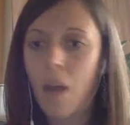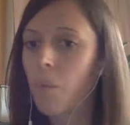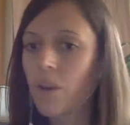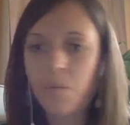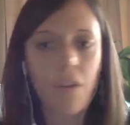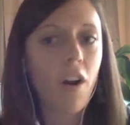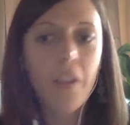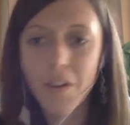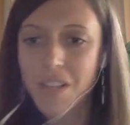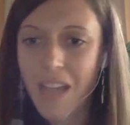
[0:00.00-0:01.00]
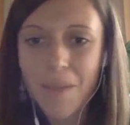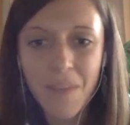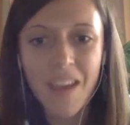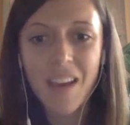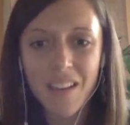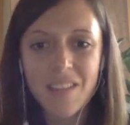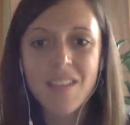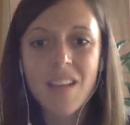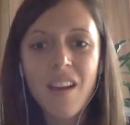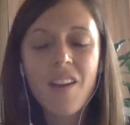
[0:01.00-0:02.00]
I worked with all those same
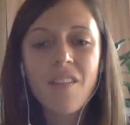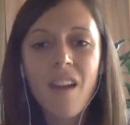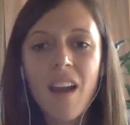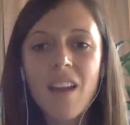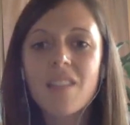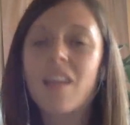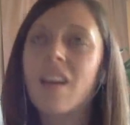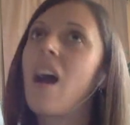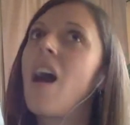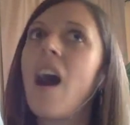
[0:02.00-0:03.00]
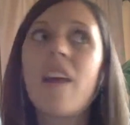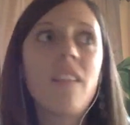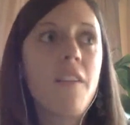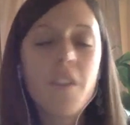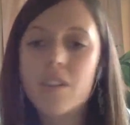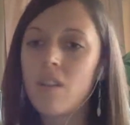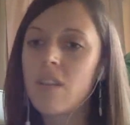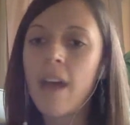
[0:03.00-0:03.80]
kids, right? Like, I love the zones.